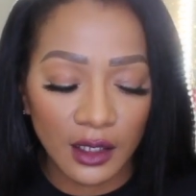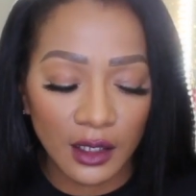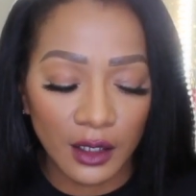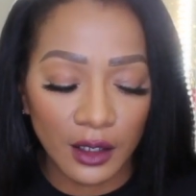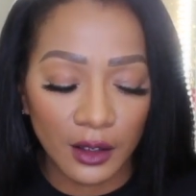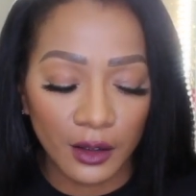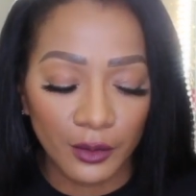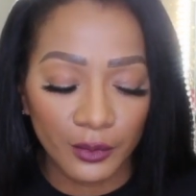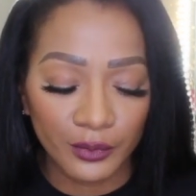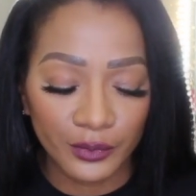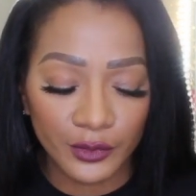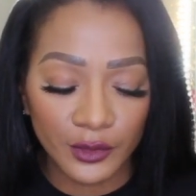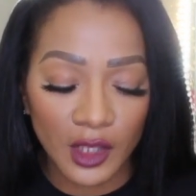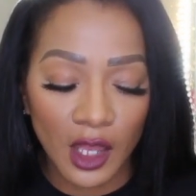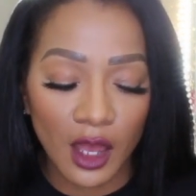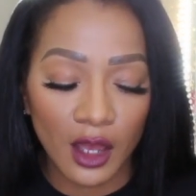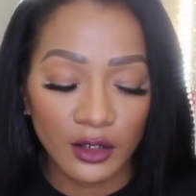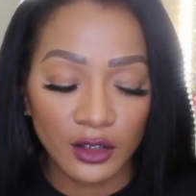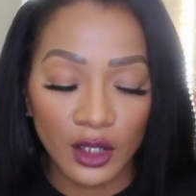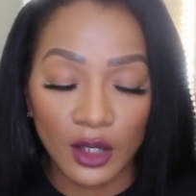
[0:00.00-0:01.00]
Um,
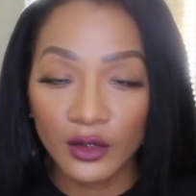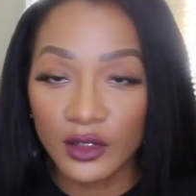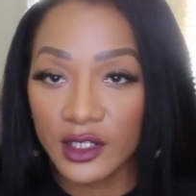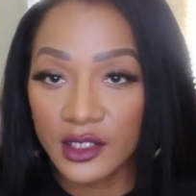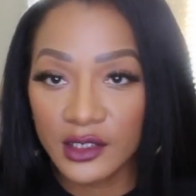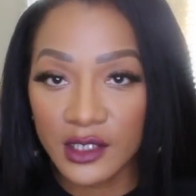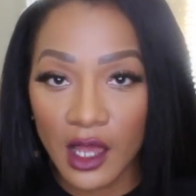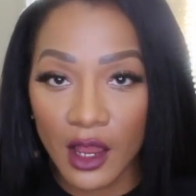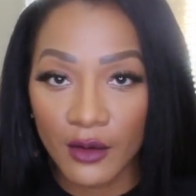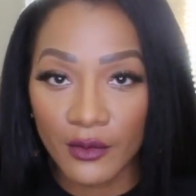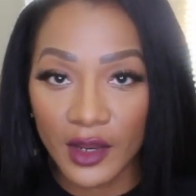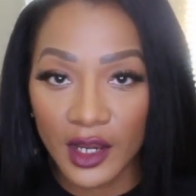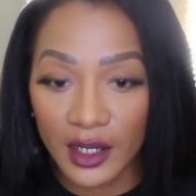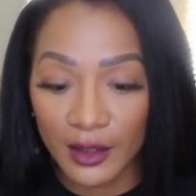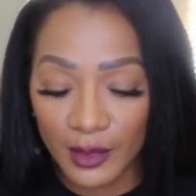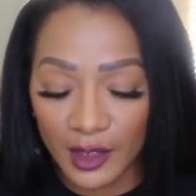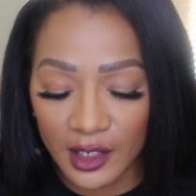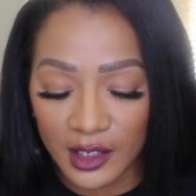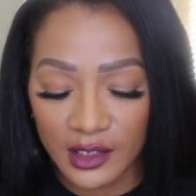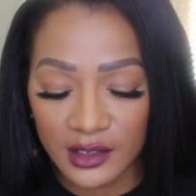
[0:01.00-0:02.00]
Y'all know this
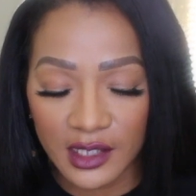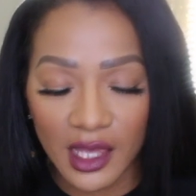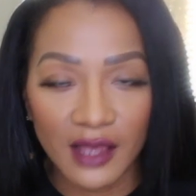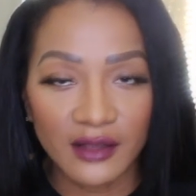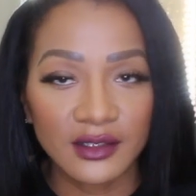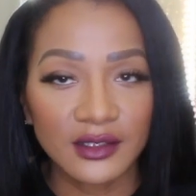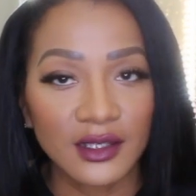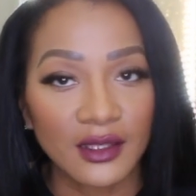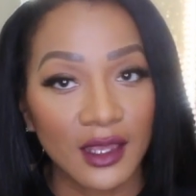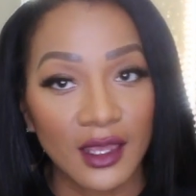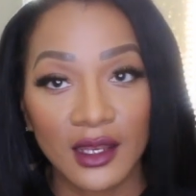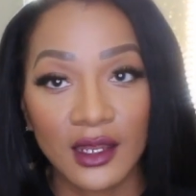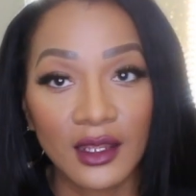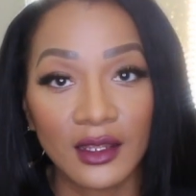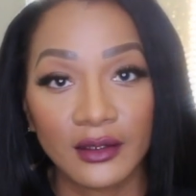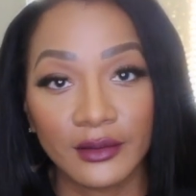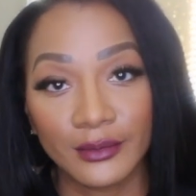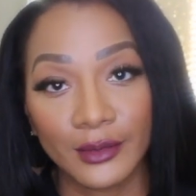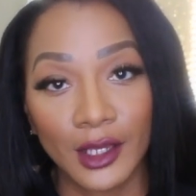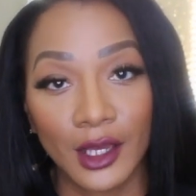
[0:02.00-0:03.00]
already because I said
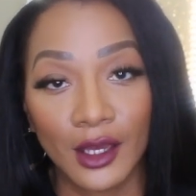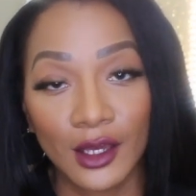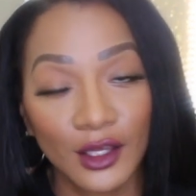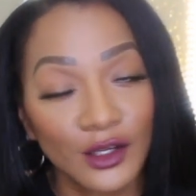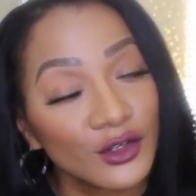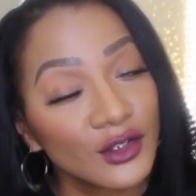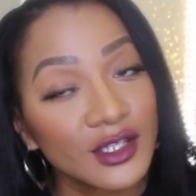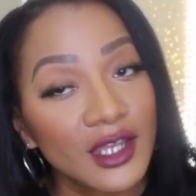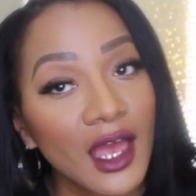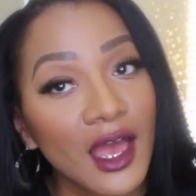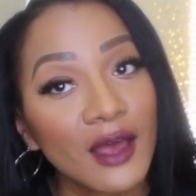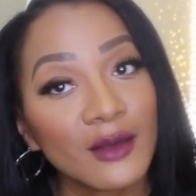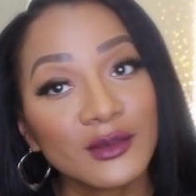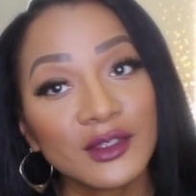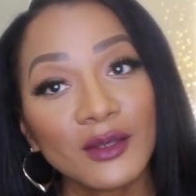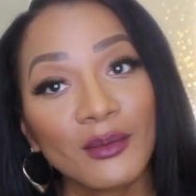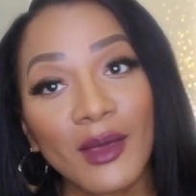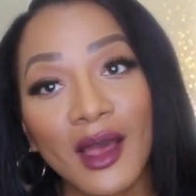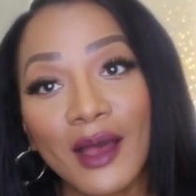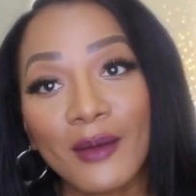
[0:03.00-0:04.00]
it a hundred
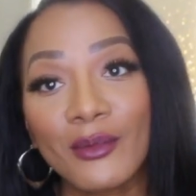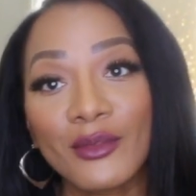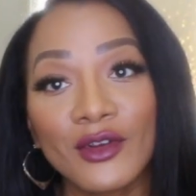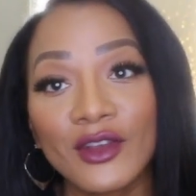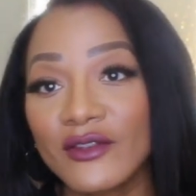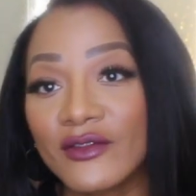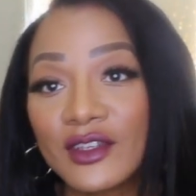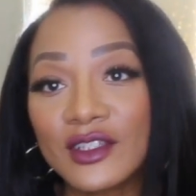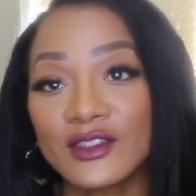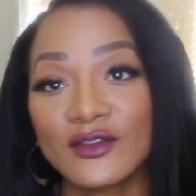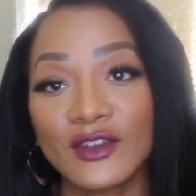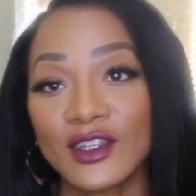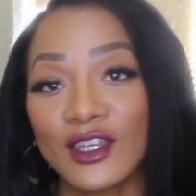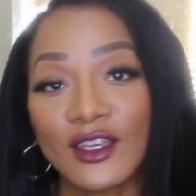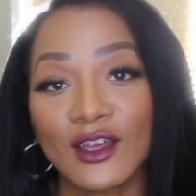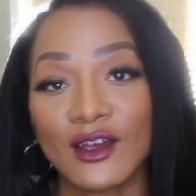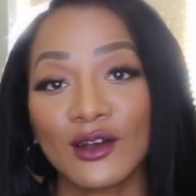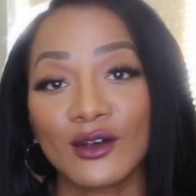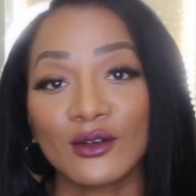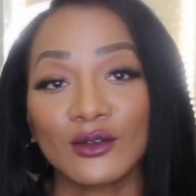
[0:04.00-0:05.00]
times in my previous
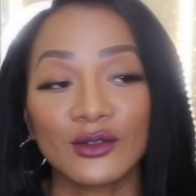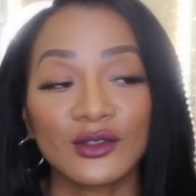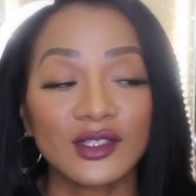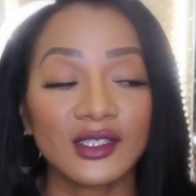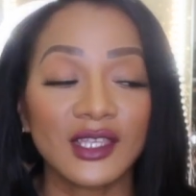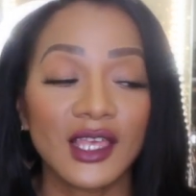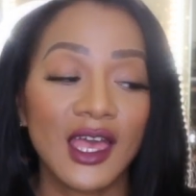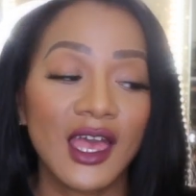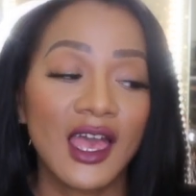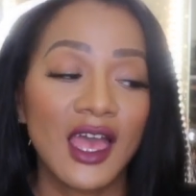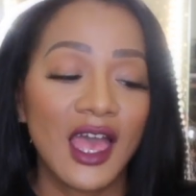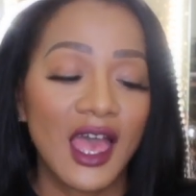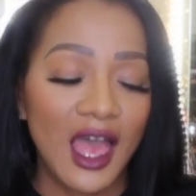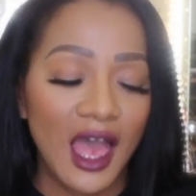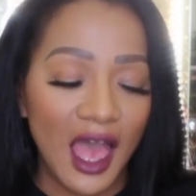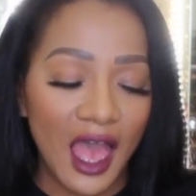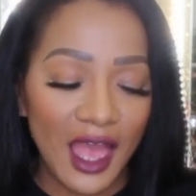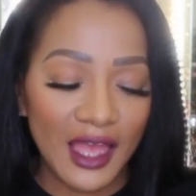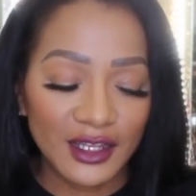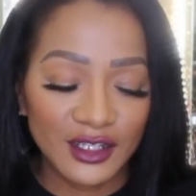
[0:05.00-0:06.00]
videos.
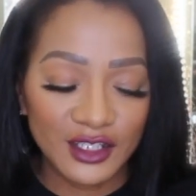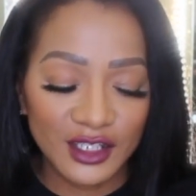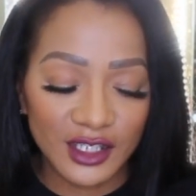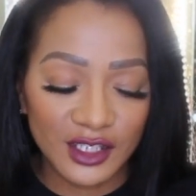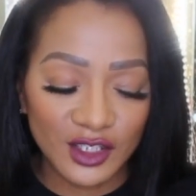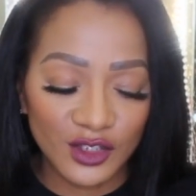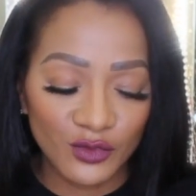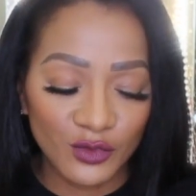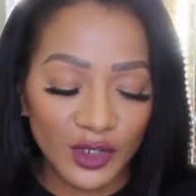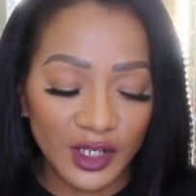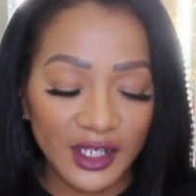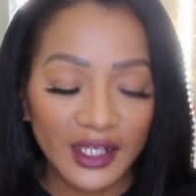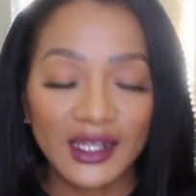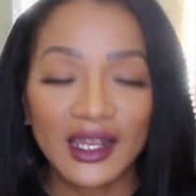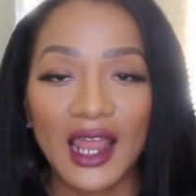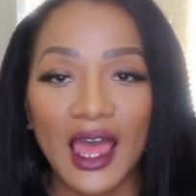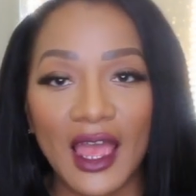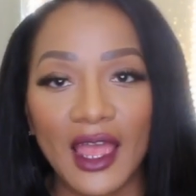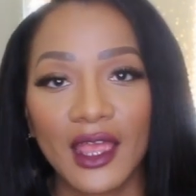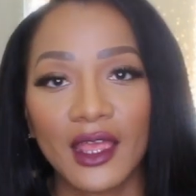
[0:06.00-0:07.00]
I just
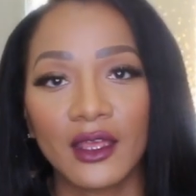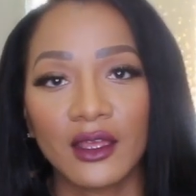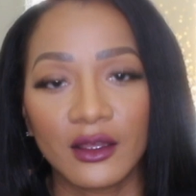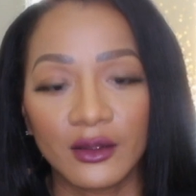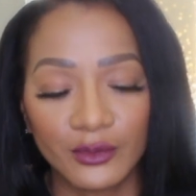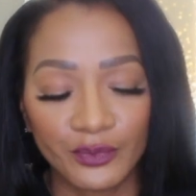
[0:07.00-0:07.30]
really like